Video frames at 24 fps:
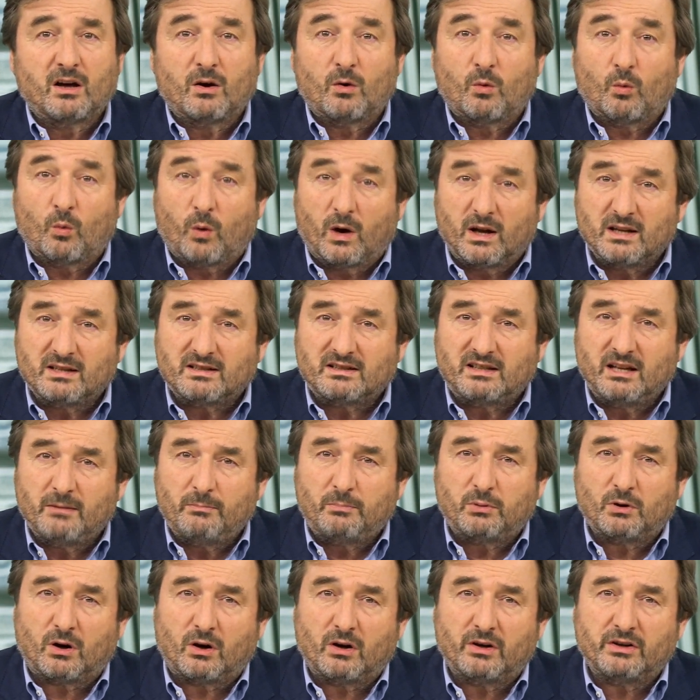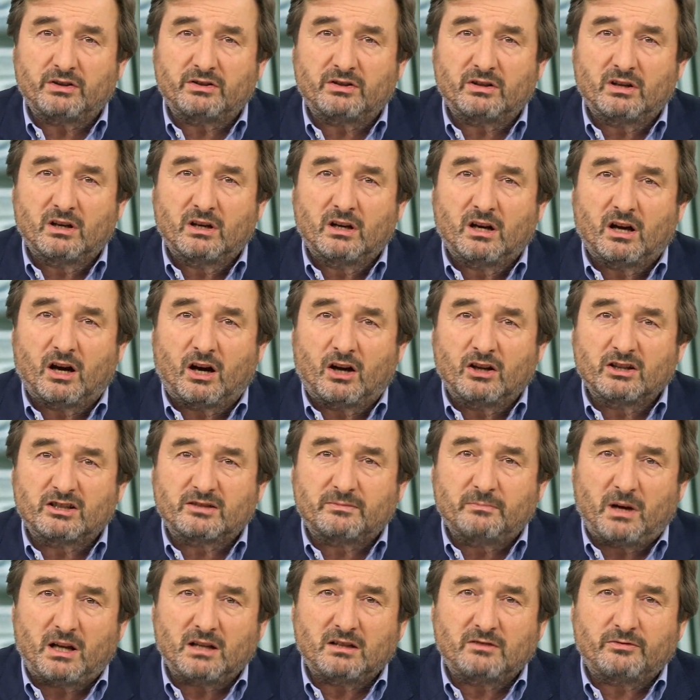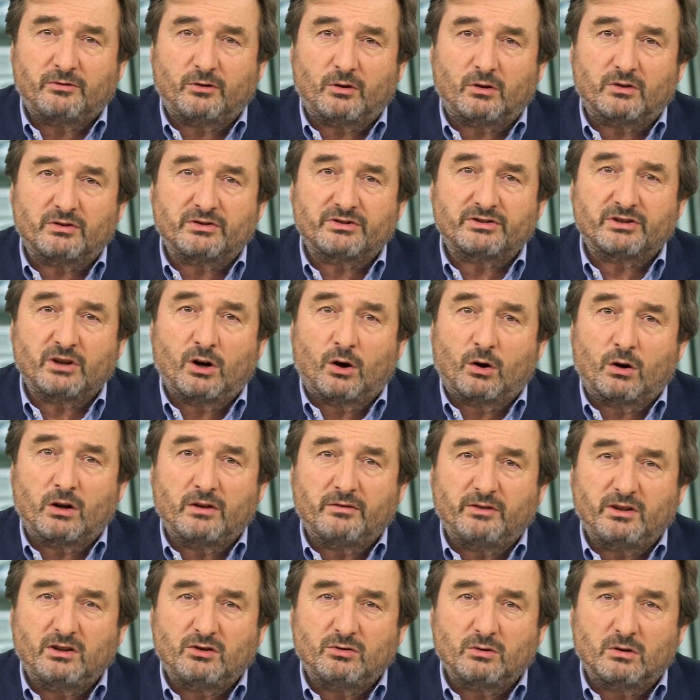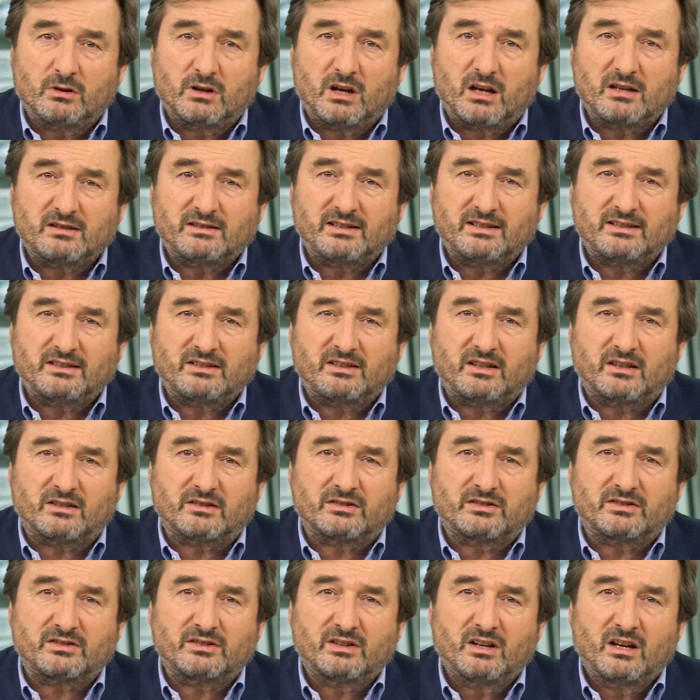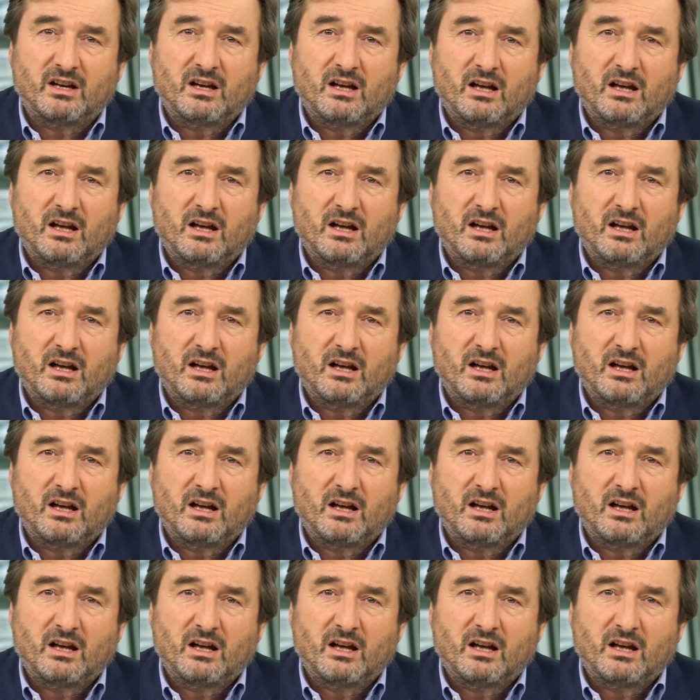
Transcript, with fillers: once deployed on smartphones or on virtual assistants,